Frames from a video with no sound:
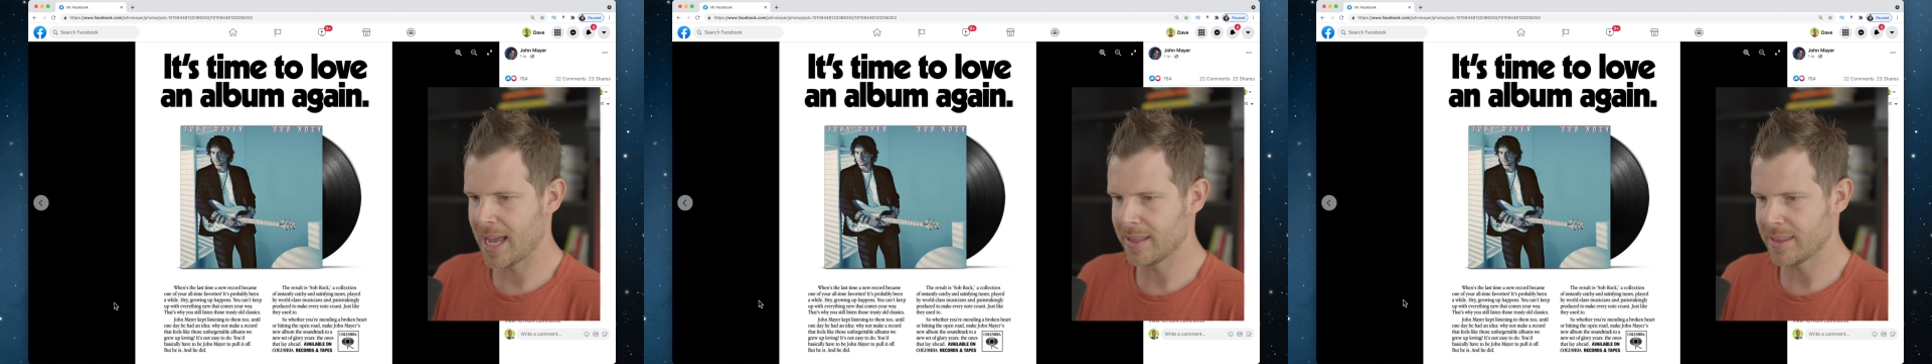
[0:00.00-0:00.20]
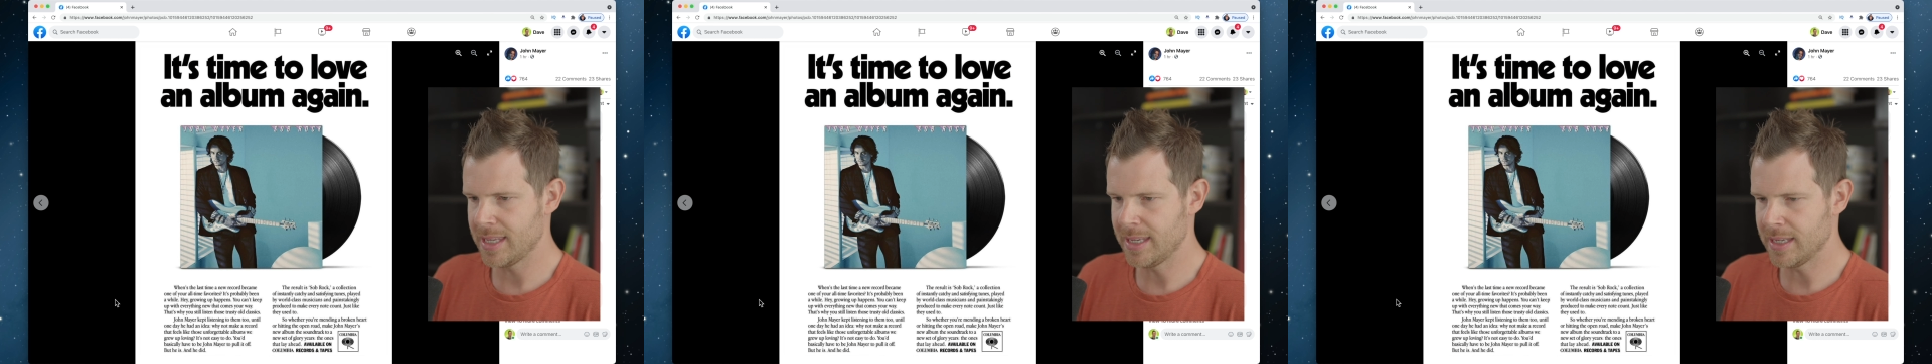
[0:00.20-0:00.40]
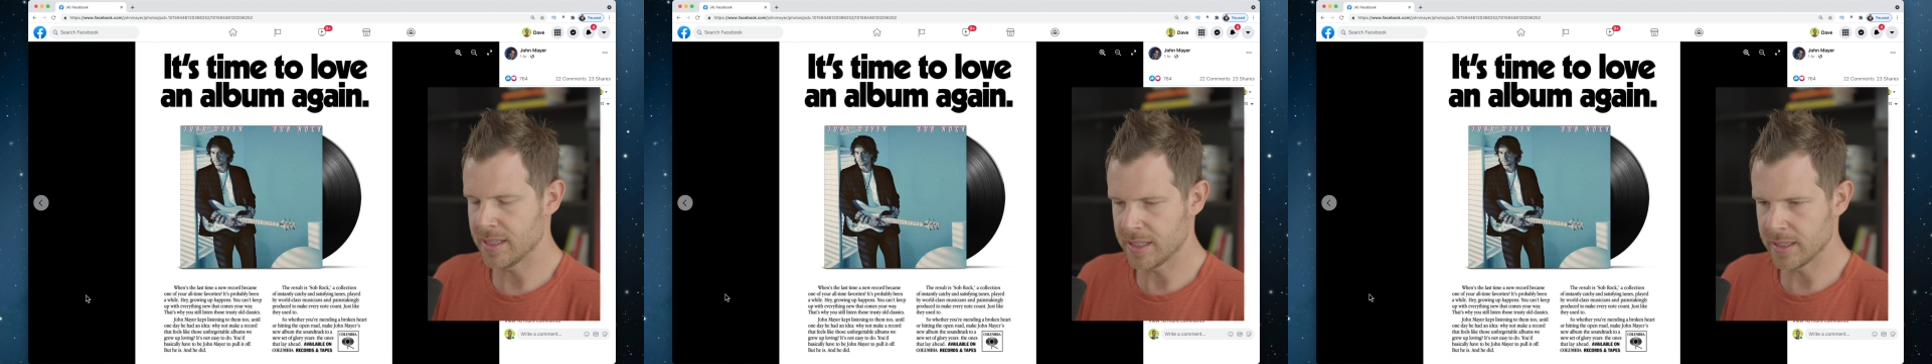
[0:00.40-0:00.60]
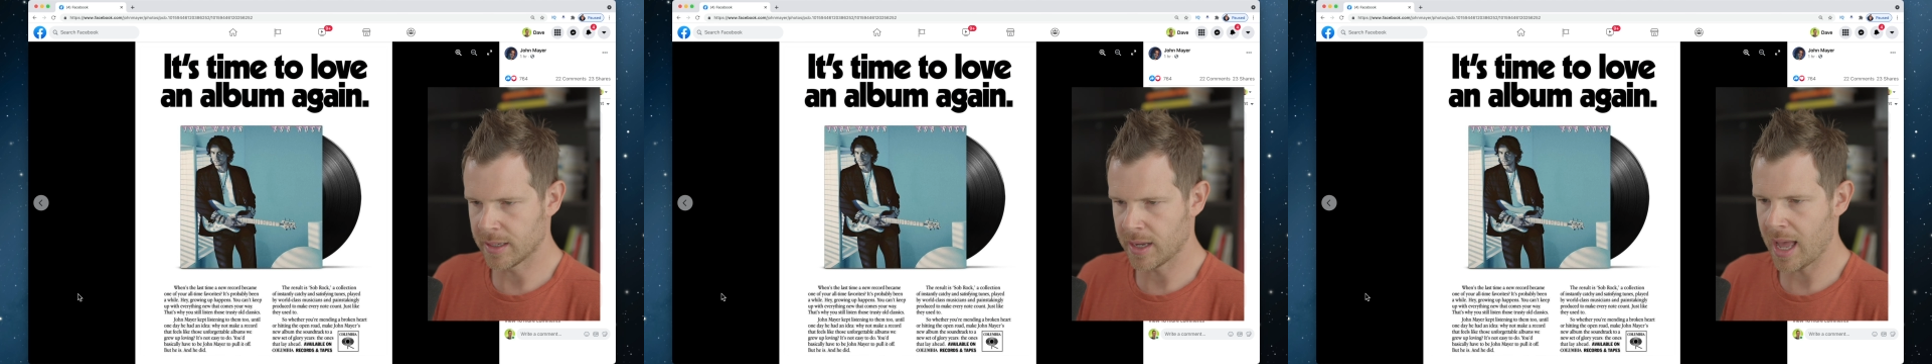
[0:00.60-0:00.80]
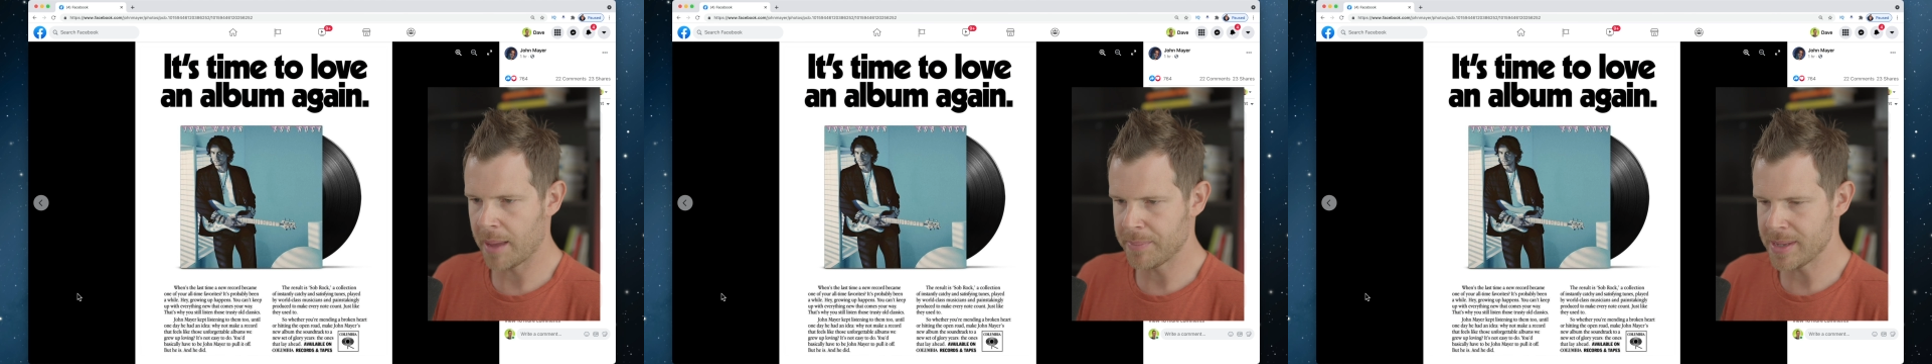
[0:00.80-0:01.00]
got the, the
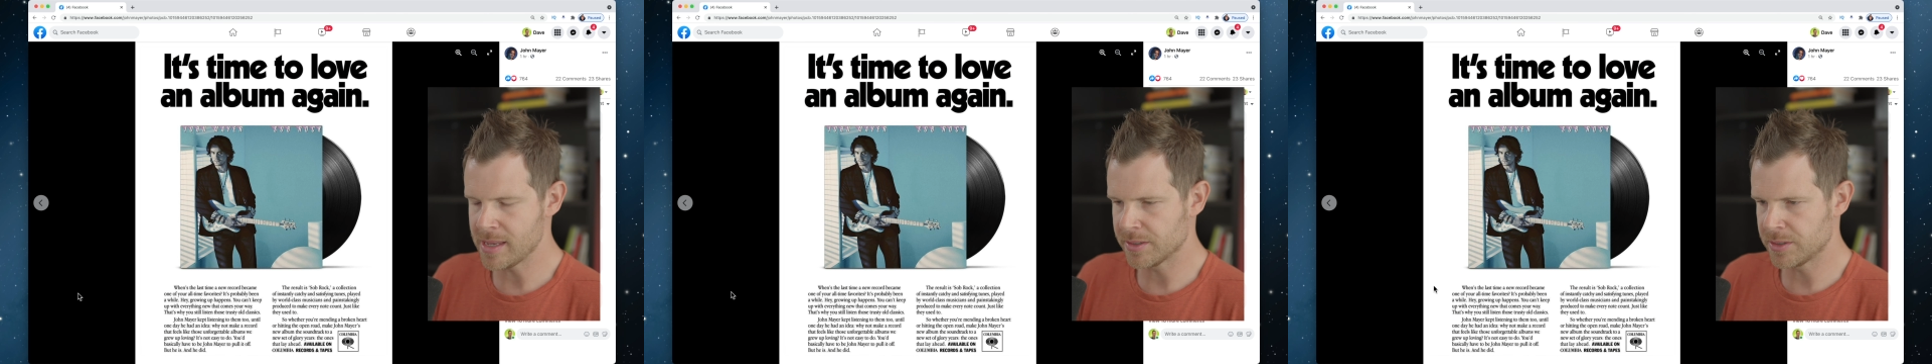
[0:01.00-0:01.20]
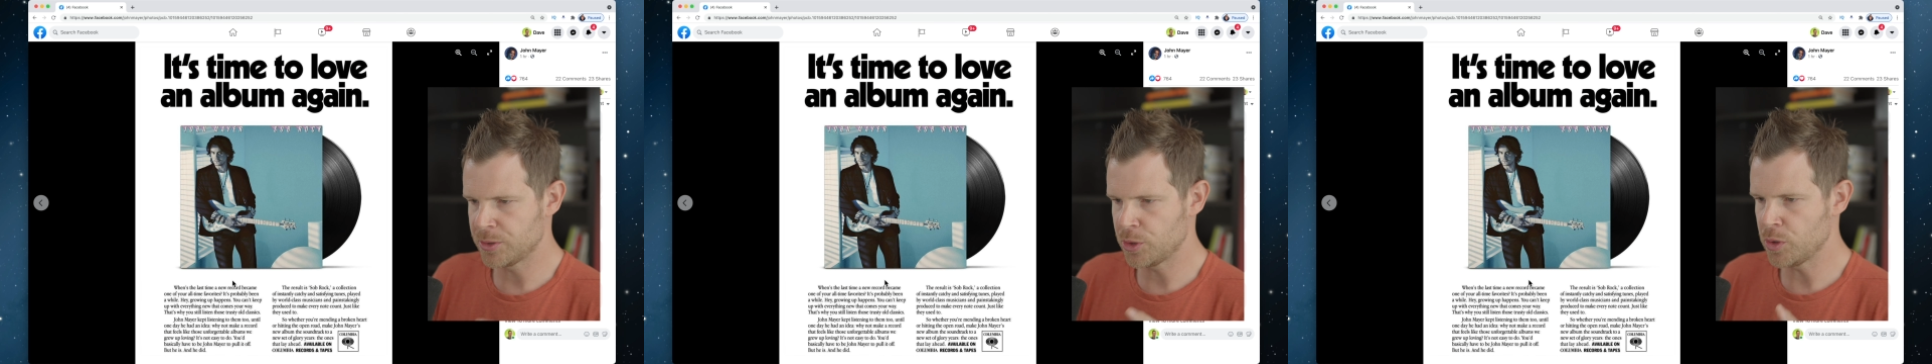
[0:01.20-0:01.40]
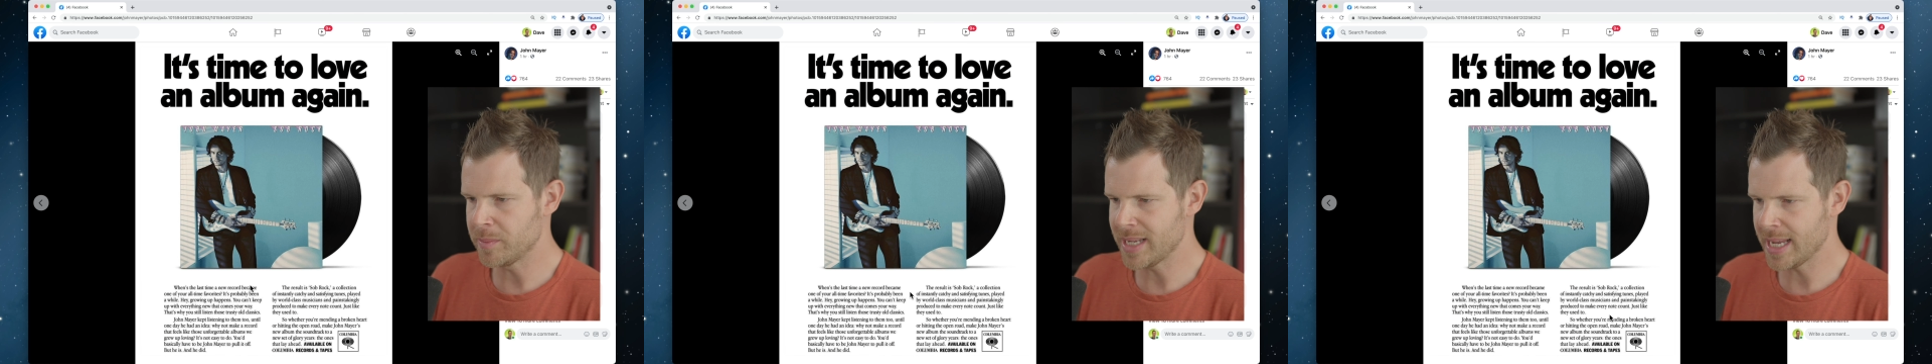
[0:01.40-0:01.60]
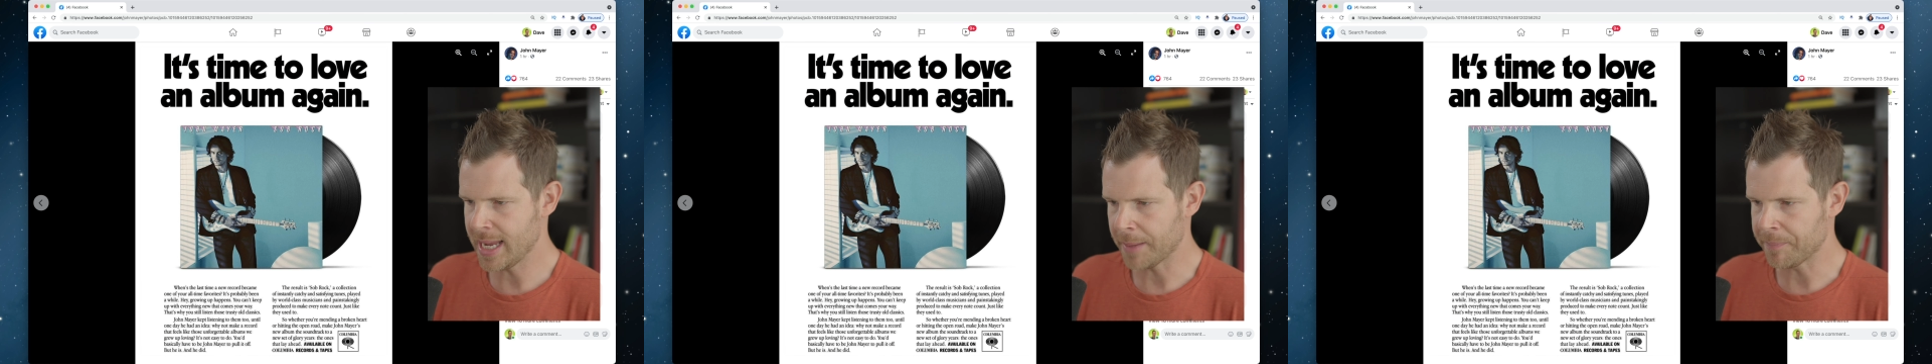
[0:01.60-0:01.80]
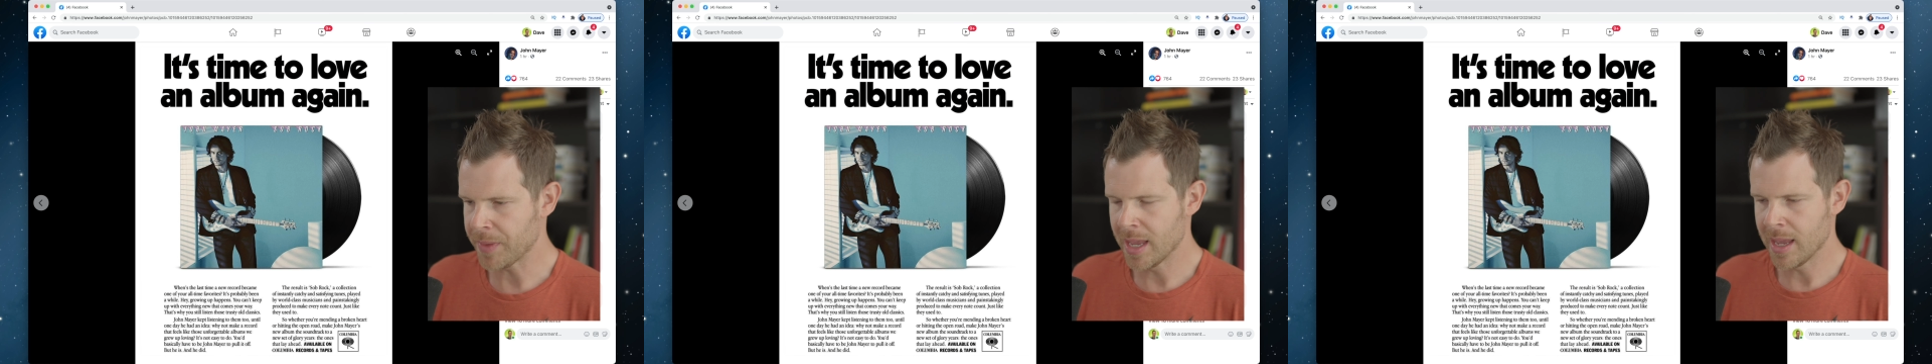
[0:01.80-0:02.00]
copy zoomed
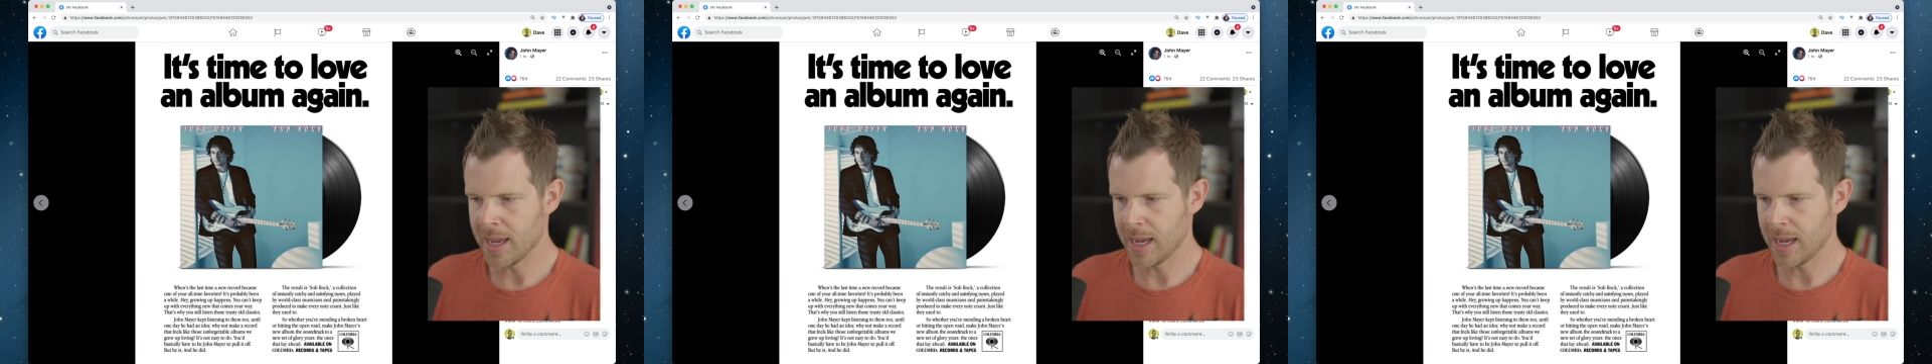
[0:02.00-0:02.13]
in.